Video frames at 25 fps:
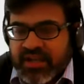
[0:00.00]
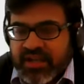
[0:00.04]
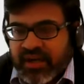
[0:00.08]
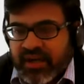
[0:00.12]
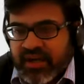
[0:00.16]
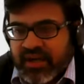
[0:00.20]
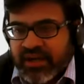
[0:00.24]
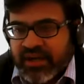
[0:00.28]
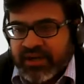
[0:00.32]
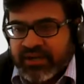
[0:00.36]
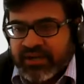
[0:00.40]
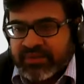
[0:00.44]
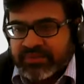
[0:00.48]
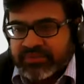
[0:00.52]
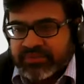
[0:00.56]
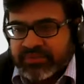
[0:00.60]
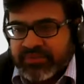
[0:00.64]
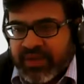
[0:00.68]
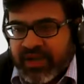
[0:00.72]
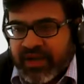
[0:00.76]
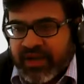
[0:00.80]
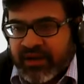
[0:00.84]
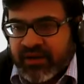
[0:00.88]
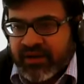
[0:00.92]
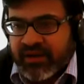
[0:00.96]

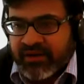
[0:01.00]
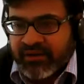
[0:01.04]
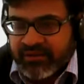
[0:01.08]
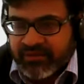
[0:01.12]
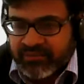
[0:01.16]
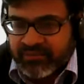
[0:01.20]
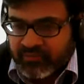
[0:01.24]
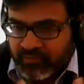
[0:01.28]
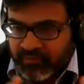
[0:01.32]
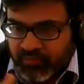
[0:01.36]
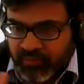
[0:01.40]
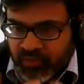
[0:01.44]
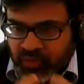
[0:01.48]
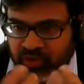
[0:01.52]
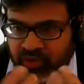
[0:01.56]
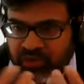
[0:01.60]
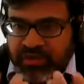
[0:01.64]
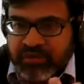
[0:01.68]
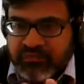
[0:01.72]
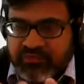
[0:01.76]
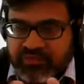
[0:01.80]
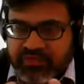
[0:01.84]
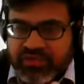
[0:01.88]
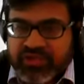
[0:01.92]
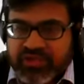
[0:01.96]
are
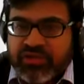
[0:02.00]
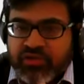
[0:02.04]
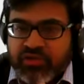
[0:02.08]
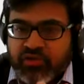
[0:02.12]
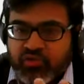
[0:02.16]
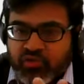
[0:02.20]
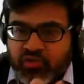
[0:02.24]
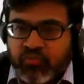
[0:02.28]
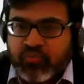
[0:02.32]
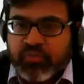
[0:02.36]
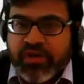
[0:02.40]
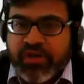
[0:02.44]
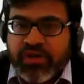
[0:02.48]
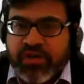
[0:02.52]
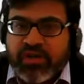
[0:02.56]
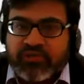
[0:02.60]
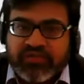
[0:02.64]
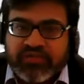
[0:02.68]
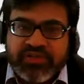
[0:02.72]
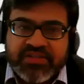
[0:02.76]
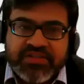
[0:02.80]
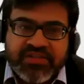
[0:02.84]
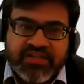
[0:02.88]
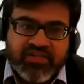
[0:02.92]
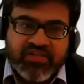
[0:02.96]
broadly within the rubric
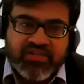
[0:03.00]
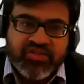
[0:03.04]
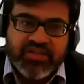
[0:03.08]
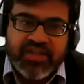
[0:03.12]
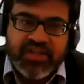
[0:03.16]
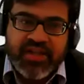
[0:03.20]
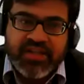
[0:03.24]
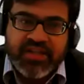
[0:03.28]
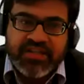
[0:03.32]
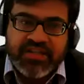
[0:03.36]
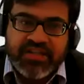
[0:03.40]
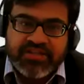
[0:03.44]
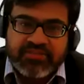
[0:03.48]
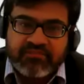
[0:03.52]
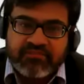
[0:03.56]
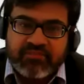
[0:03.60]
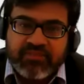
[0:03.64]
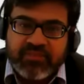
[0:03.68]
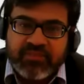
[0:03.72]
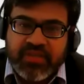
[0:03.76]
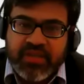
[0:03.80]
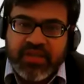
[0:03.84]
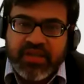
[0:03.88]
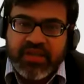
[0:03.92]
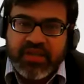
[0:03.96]
of this agenda item.